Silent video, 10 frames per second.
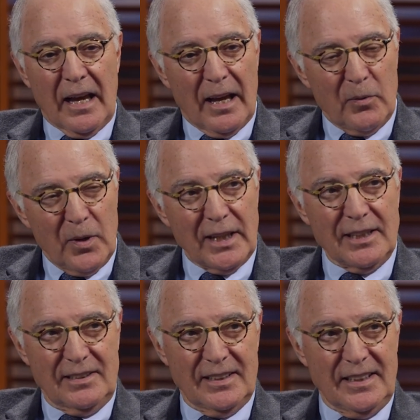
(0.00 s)

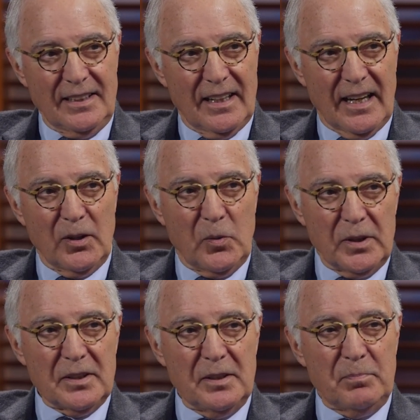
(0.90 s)
Ironically, I
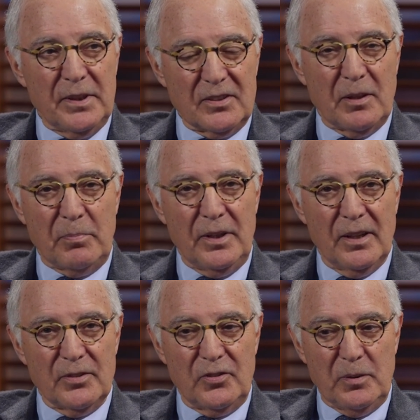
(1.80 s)
quickly picked up
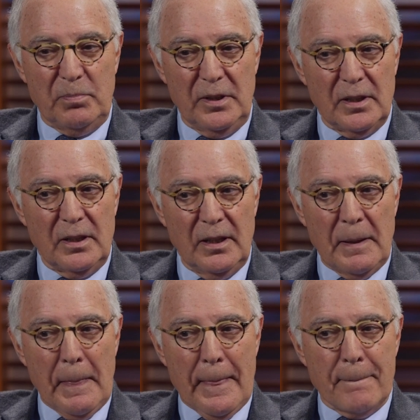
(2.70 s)
ERCP,
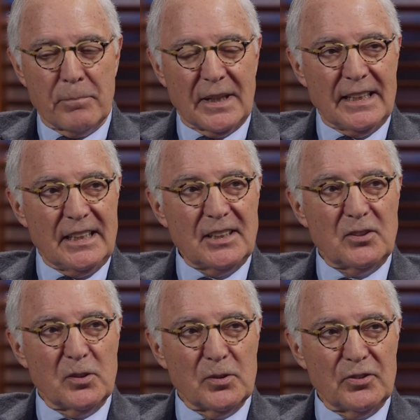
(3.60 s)
but I needed
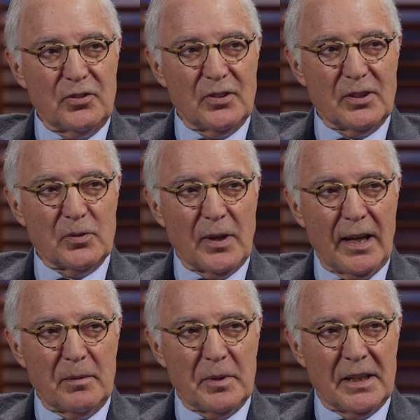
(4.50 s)
to learn
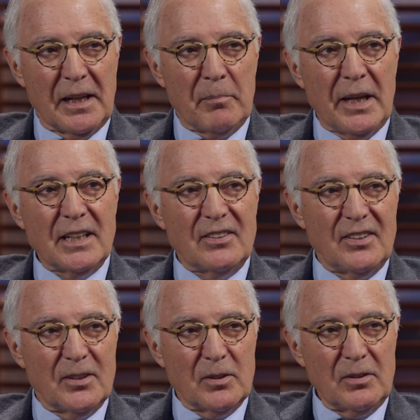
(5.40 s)
sphincterotomy and I made a
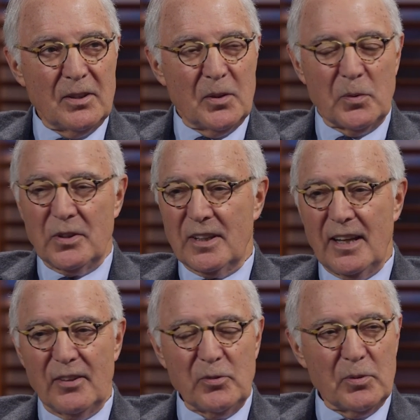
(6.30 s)
deal with a
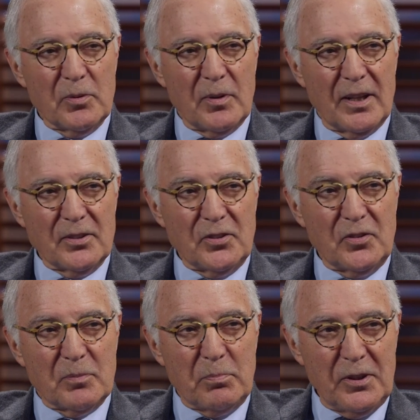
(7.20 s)

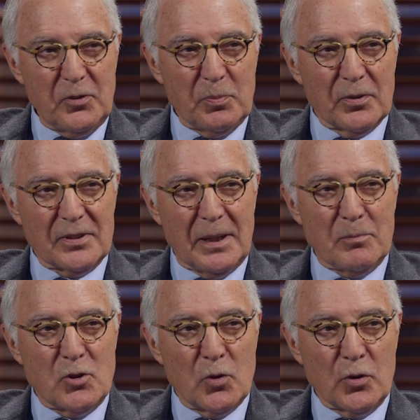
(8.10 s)
gastroenterologist in Pittsburgh
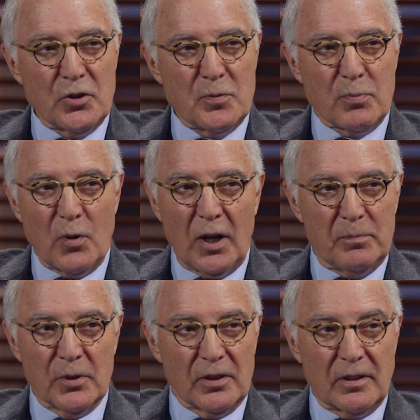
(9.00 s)
named George
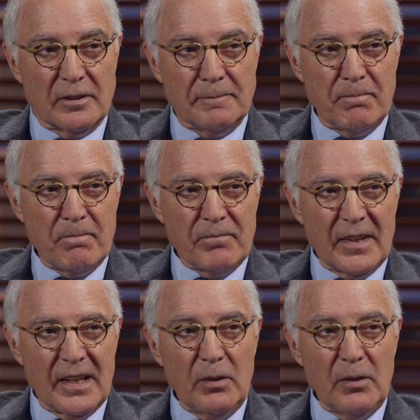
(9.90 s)
Brodmerkel. Mm -hmm.